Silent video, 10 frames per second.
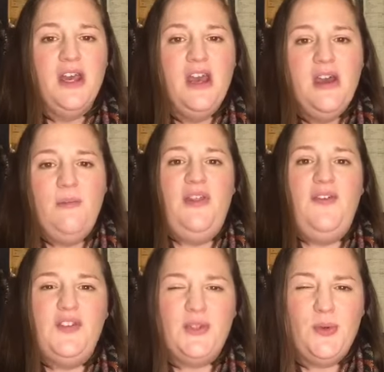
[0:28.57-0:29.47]
But then
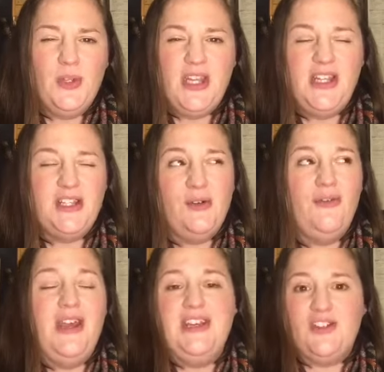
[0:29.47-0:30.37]
there's all the sort of
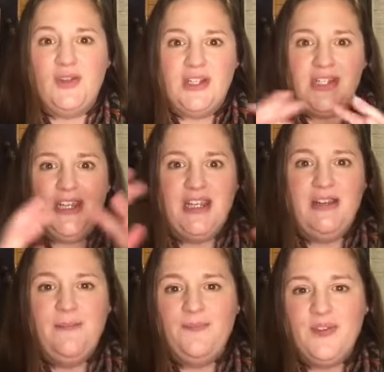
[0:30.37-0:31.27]
extrinsic
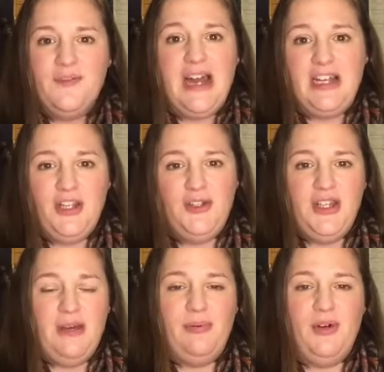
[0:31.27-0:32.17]
value to
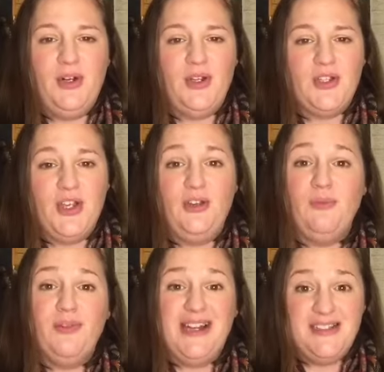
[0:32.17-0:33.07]
that product. So your
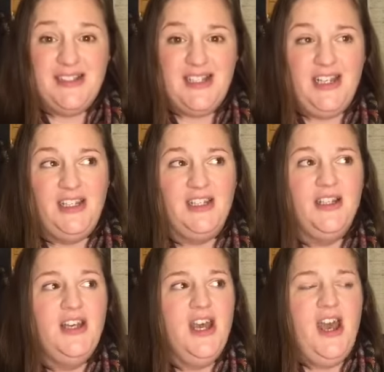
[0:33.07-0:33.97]
branding,
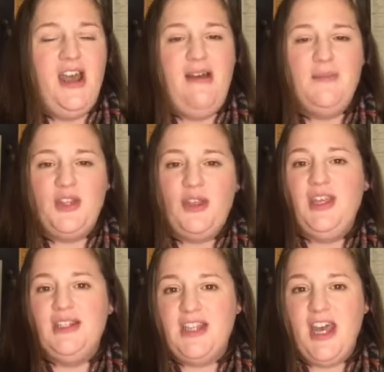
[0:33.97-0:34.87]
um, so
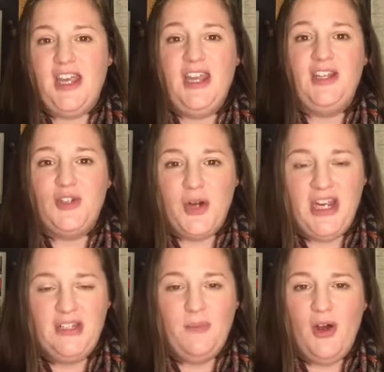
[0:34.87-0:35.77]
things like getting your
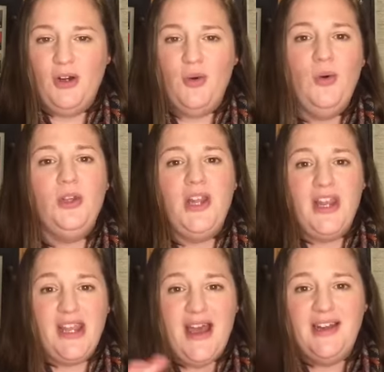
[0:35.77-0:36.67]
trademark, all the
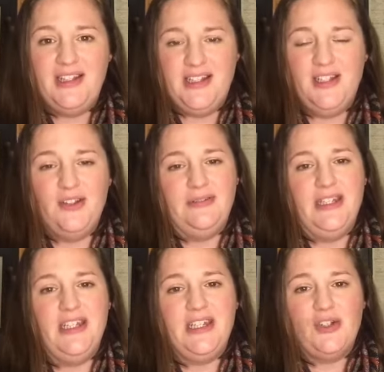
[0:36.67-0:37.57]
legalities of
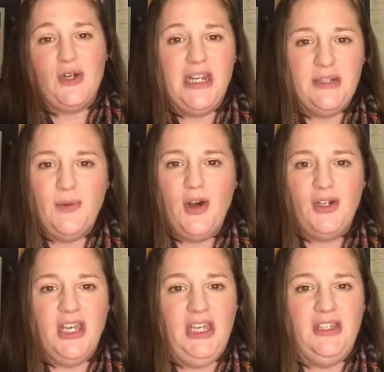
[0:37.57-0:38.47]
it,
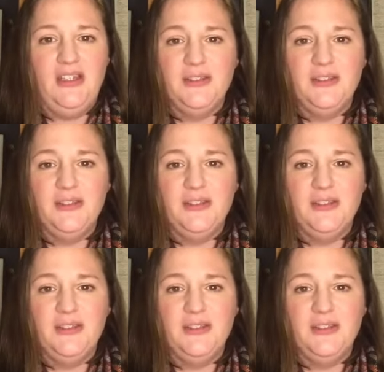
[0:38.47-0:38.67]
trademarking,